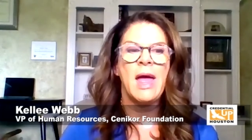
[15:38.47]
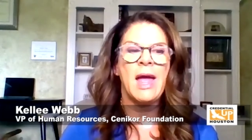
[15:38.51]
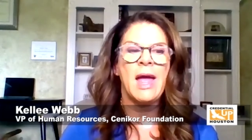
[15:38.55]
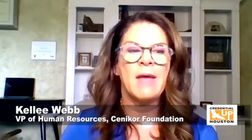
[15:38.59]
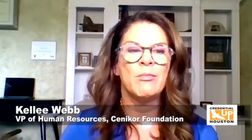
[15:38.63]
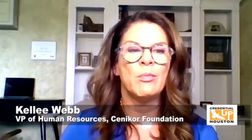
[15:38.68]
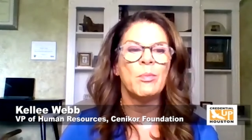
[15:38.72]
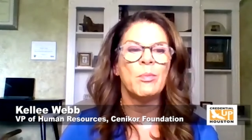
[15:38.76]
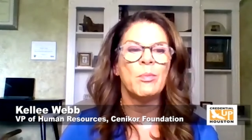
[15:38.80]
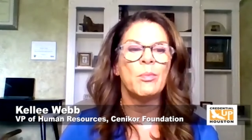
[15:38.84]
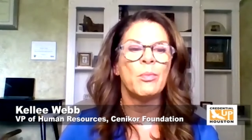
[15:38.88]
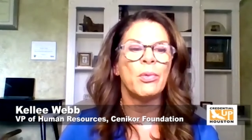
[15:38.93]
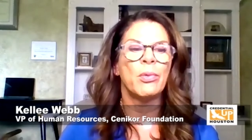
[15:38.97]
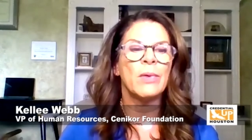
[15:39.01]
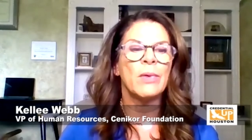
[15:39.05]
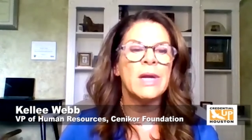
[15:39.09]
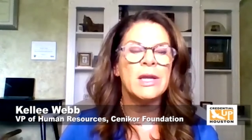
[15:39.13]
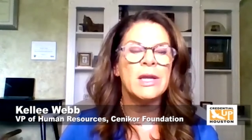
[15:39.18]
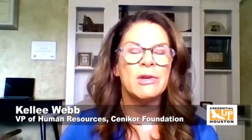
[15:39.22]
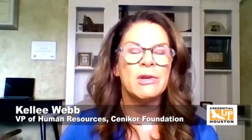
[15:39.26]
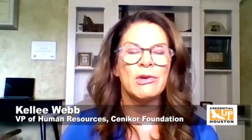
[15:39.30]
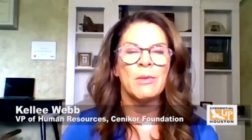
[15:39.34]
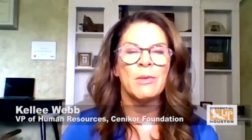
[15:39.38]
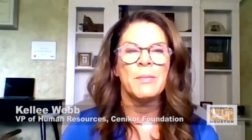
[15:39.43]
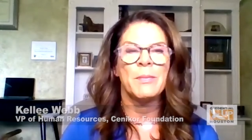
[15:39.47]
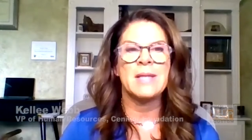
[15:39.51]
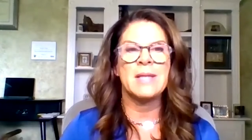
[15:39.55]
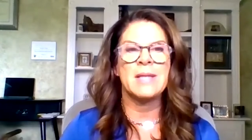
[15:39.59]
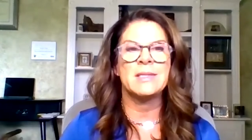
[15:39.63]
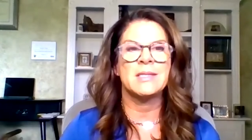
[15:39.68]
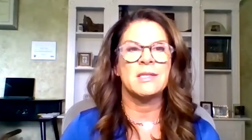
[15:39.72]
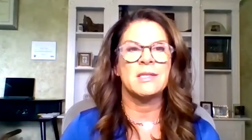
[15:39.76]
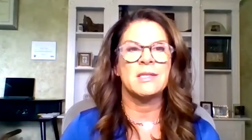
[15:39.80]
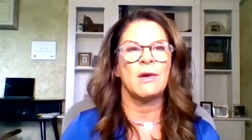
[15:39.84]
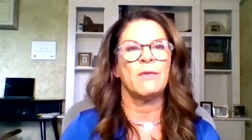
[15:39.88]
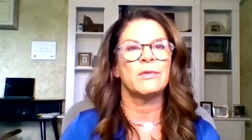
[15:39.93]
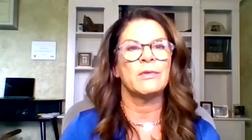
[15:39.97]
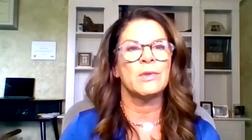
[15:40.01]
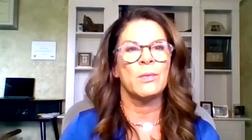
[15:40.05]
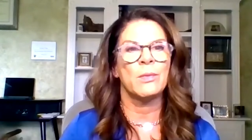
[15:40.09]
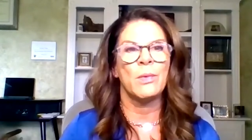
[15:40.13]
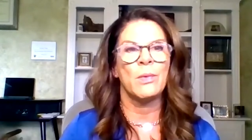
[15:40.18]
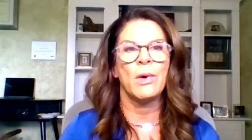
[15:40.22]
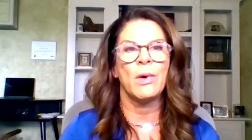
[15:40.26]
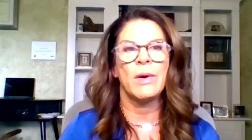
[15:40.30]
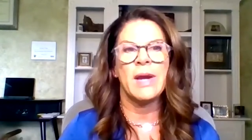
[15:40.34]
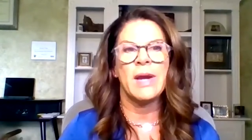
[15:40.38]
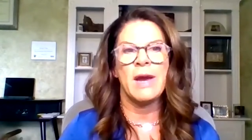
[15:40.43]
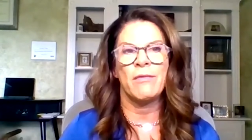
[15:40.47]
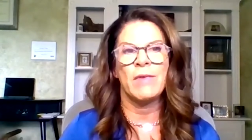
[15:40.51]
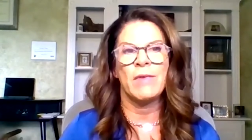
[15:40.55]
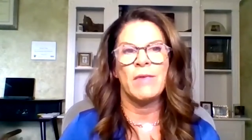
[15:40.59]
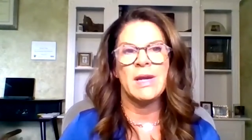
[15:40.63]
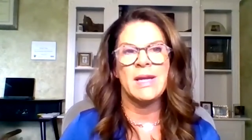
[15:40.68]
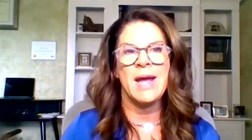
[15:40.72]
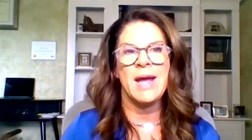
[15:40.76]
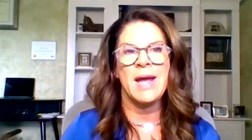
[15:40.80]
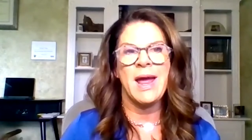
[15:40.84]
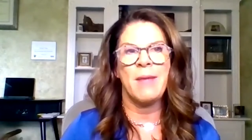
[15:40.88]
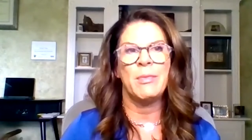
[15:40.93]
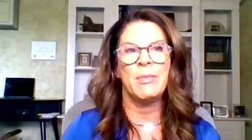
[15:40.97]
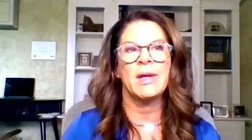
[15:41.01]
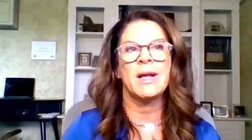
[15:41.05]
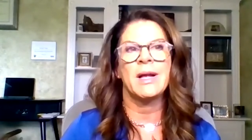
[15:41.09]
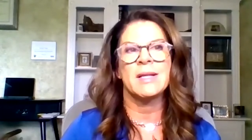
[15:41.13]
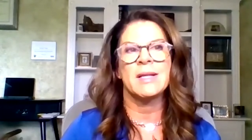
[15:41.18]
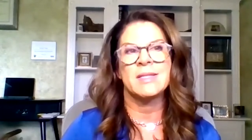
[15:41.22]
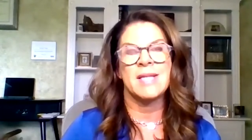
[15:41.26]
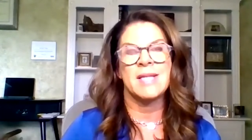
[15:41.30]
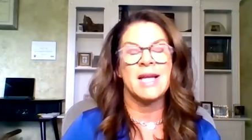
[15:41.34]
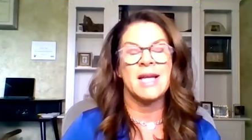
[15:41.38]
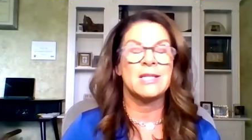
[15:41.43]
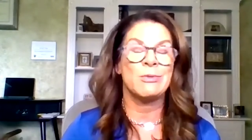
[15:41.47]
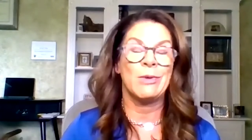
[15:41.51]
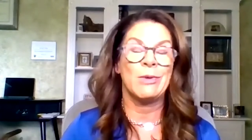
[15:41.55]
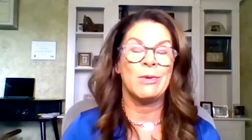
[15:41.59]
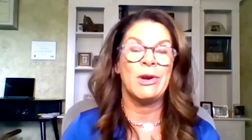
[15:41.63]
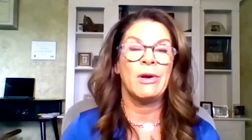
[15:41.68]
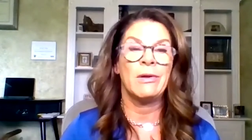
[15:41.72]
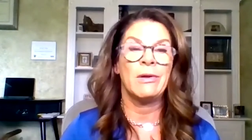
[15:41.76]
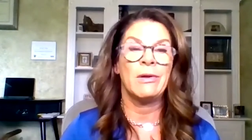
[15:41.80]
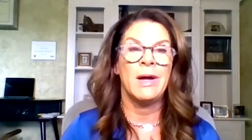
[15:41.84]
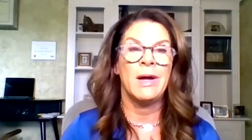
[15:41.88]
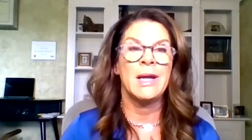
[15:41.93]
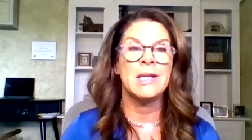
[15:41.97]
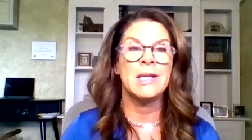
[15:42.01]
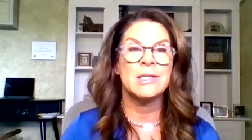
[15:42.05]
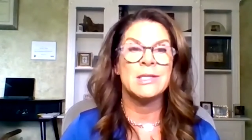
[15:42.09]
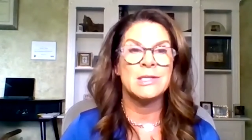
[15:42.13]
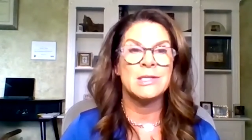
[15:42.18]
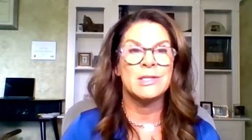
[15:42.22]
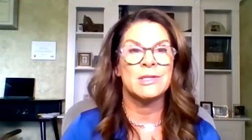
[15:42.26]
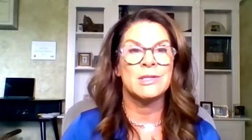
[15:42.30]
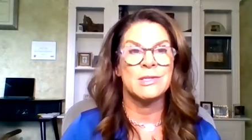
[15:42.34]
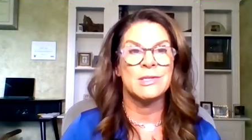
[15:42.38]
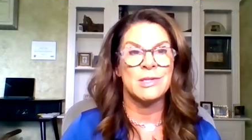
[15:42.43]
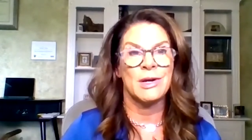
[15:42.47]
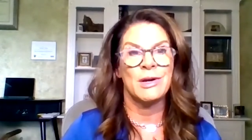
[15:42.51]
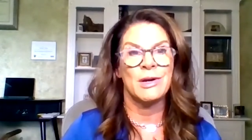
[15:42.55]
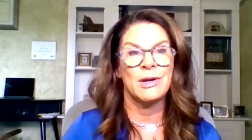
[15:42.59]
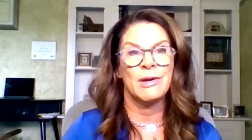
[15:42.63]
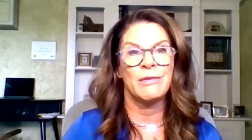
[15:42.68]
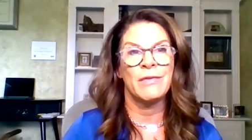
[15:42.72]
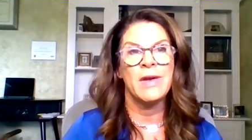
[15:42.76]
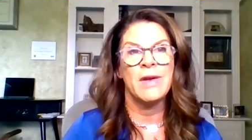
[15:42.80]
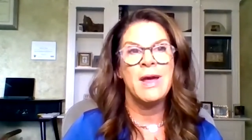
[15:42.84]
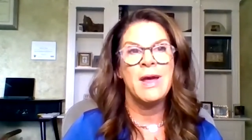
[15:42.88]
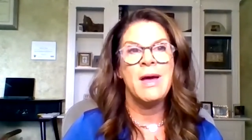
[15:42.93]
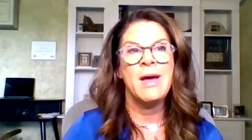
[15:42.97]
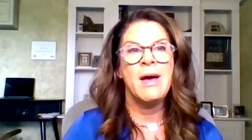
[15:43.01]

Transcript: and bringing your best self to work every day because that's what our clients deserve.